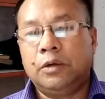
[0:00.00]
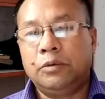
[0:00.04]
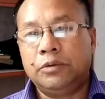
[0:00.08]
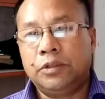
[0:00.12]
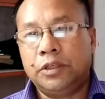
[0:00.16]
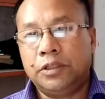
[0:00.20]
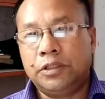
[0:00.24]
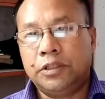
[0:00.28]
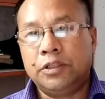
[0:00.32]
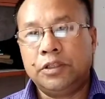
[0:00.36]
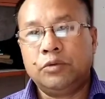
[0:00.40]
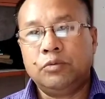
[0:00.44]

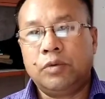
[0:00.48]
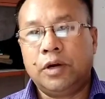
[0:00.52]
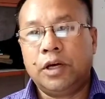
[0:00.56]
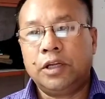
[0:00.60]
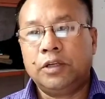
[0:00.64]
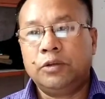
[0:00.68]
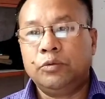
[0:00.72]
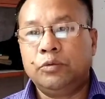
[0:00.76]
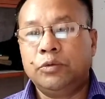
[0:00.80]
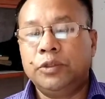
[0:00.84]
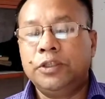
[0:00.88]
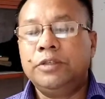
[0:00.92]
Now this is
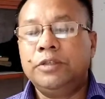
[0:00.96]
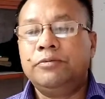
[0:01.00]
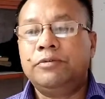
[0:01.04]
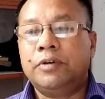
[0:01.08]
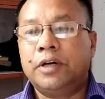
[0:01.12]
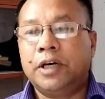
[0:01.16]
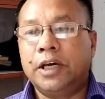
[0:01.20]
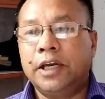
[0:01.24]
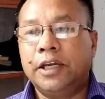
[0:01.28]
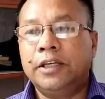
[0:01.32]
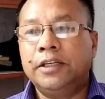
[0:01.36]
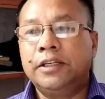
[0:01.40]
what we
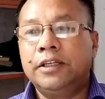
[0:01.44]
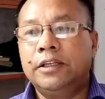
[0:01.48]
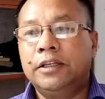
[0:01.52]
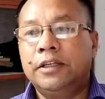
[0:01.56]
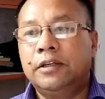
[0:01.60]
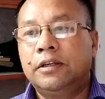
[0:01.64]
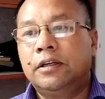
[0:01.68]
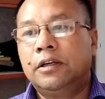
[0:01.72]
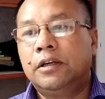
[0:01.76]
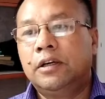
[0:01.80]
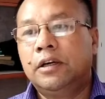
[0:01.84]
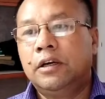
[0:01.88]
find
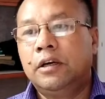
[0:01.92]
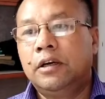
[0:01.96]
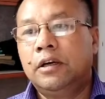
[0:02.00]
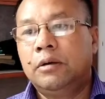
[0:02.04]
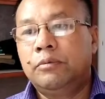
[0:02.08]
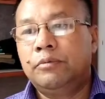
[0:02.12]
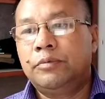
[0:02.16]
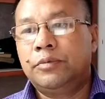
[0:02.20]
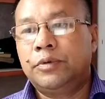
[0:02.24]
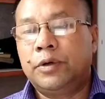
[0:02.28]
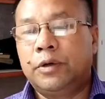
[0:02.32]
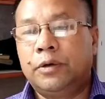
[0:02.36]

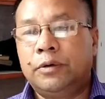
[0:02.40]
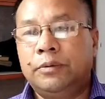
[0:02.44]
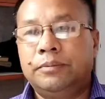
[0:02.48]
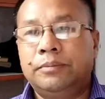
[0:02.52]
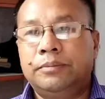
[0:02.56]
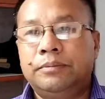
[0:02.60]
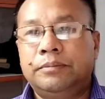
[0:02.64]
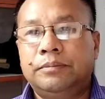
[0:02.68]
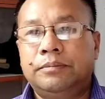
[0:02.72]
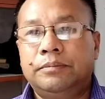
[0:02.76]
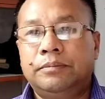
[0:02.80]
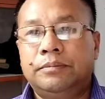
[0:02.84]

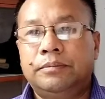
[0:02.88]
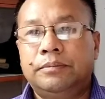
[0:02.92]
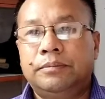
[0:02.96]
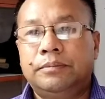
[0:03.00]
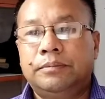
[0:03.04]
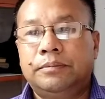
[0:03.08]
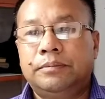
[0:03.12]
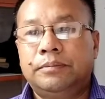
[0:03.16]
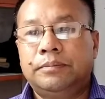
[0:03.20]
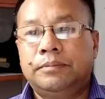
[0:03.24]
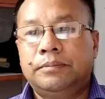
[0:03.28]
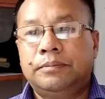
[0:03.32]
from
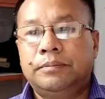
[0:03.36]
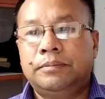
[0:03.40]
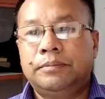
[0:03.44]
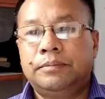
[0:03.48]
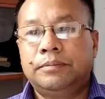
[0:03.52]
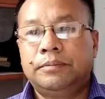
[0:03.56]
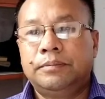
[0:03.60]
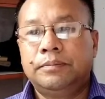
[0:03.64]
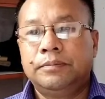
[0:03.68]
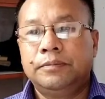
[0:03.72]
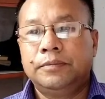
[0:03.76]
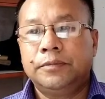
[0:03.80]

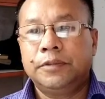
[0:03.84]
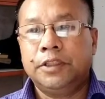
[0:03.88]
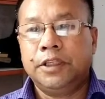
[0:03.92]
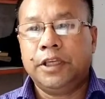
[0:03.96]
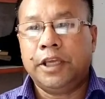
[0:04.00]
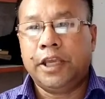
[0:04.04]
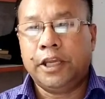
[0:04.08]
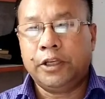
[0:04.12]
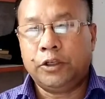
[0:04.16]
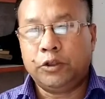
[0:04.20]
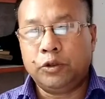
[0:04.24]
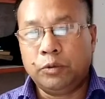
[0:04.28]

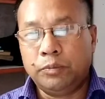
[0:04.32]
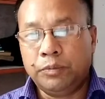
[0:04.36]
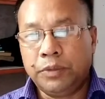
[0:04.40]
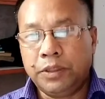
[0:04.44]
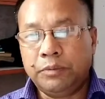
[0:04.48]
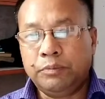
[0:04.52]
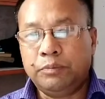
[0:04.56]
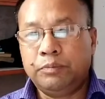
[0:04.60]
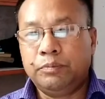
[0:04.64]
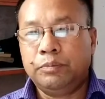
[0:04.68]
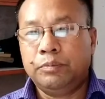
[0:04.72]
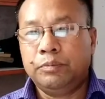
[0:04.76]
the
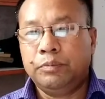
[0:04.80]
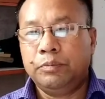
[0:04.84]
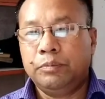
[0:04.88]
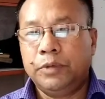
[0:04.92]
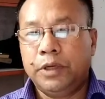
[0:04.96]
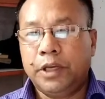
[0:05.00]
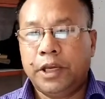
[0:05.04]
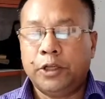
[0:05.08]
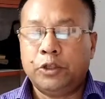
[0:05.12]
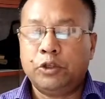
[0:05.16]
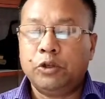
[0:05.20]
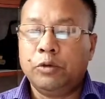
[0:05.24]

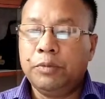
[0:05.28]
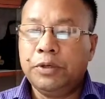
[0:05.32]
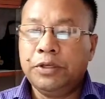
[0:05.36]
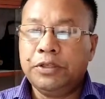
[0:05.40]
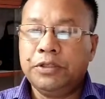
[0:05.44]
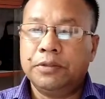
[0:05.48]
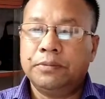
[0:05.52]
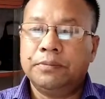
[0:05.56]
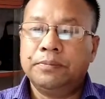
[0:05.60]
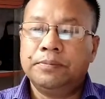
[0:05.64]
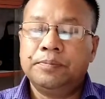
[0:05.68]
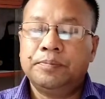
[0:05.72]

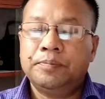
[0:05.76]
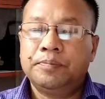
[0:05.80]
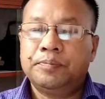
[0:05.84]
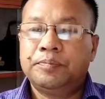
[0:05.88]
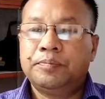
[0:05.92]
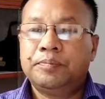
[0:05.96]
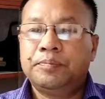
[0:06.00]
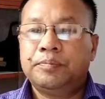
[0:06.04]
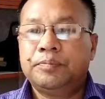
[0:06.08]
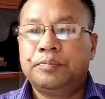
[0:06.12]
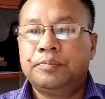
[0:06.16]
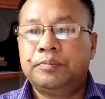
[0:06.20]

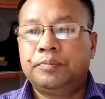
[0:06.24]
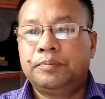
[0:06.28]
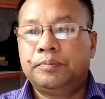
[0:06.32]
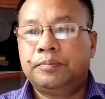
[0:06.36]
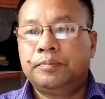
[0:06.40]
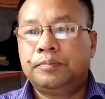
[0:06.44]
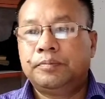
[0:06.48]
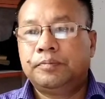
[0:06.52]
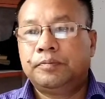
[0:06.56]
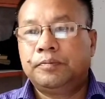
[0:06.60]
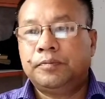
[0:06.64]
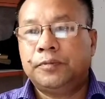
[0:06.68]
atomism
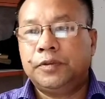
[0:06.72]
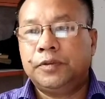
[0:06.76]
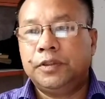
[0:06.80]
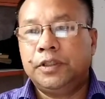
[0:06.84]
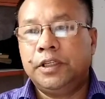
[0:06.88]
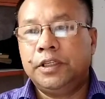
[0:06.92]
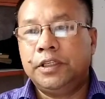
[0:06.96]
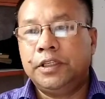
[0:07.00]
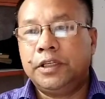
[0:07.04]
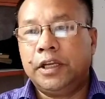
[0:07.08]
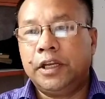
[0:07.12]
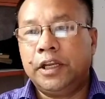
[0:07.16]

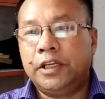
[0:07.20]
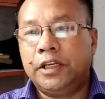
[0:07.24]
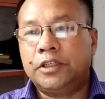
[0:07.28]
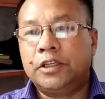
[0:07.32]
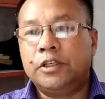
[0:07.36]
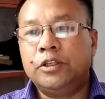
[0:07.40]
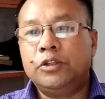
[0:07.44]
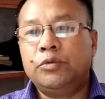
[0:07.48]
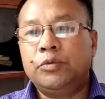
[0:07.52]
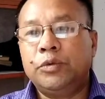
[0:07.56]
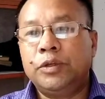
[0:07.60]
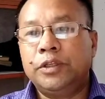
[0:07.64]
in
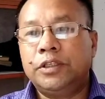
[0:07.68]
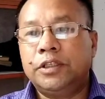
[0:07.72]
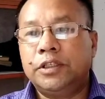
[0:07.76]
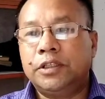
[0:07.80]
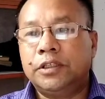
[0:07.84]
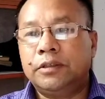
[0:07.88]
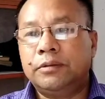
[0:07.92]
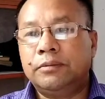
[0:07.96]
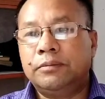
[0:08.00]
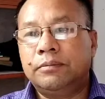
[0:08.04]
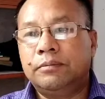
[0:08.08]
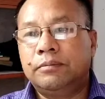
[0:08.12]
connection
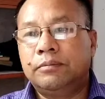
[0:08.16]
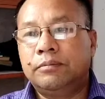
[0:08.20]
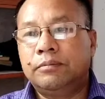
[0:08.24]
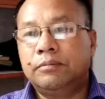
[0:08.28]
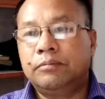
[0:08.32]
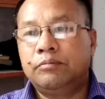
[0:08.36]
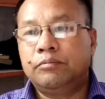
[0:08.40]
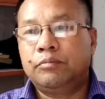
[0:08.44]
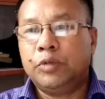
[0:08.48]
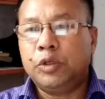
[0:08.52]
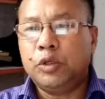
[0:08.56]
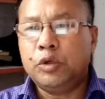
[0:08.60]
with the
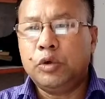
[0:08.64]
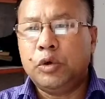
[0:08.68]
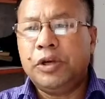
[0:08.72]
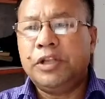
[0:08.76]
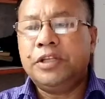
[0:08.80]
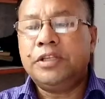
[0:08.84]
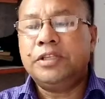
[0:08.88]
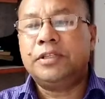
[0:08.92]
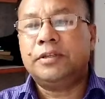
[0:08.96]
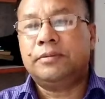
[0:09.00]
pluralism.